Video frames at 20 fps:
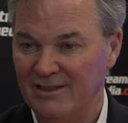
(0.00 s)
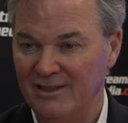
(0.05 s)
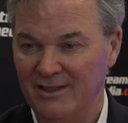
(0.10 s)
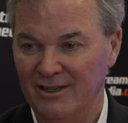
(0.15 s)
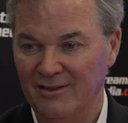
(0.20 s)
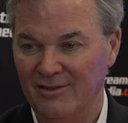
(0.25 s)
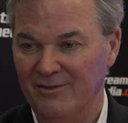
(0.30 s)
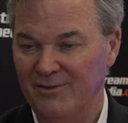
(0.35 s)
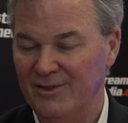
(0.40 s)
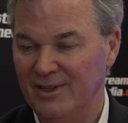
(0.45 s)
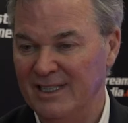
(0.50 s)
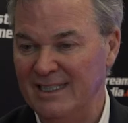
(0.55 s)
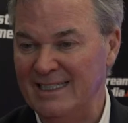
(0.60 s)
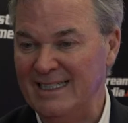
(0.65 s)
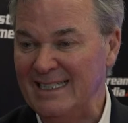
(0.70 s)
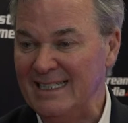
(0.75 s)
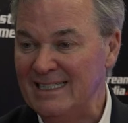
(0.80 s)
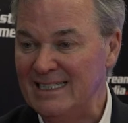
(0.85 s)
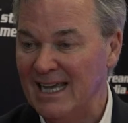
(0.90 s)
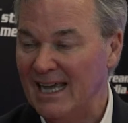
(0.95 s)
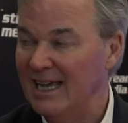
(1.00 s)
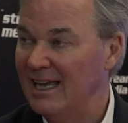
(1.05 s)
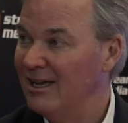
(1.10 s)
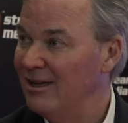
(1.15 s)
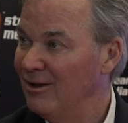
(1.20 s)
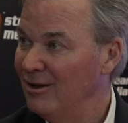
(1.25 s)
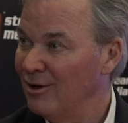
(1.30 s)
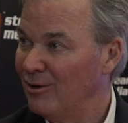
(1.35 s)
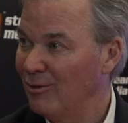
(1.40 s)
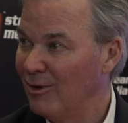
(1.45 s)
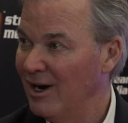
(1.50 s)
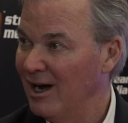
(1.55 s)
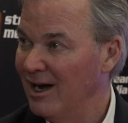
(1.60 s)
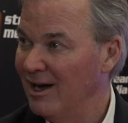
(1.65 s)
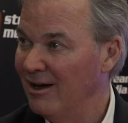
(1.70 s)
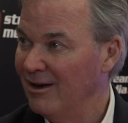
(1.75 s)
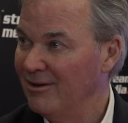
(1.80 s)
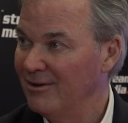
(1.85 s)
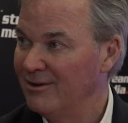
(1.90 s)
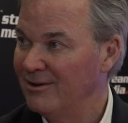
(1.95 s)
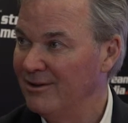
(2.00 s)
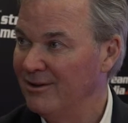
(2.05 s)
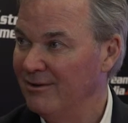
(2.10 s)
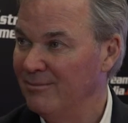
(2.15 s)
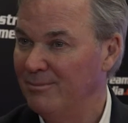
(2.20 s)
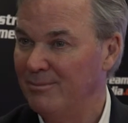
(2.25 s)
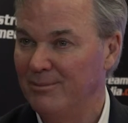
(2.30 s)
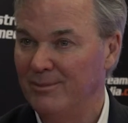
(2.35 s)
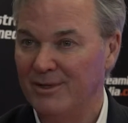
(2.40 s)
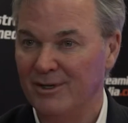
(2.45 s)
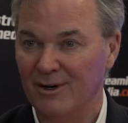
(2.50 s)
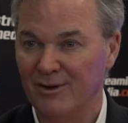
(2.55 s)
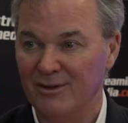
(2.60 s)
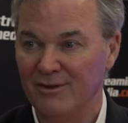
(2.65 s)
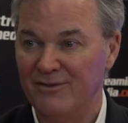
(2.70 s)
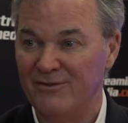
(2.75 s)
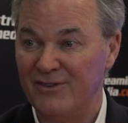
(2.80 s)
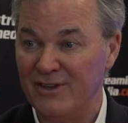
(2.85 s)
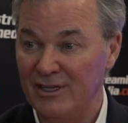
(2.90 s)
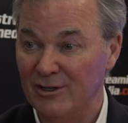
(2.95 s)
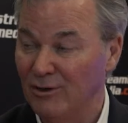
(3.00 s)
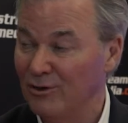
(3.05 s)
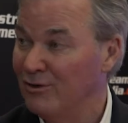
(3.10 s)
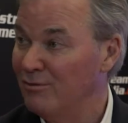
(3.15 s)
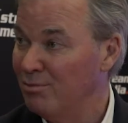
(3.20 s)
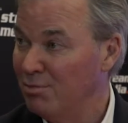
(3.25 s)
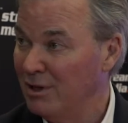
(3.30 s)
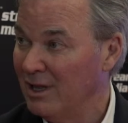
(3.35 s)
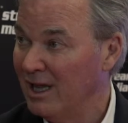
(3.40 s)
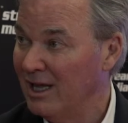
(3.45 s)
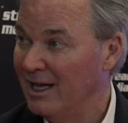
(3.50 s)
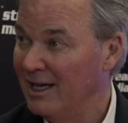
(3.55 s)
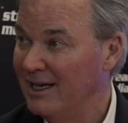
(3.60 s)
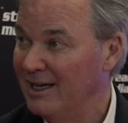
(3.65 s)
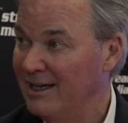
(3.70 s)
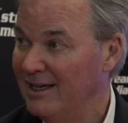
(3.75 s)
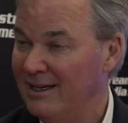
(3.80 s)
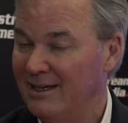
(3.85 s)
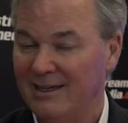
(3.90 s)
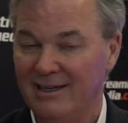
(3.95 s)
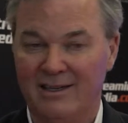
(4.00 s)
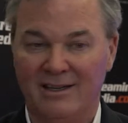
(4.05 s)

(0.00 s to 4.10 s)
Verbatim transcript: The, the detail around the, you know, the field of play,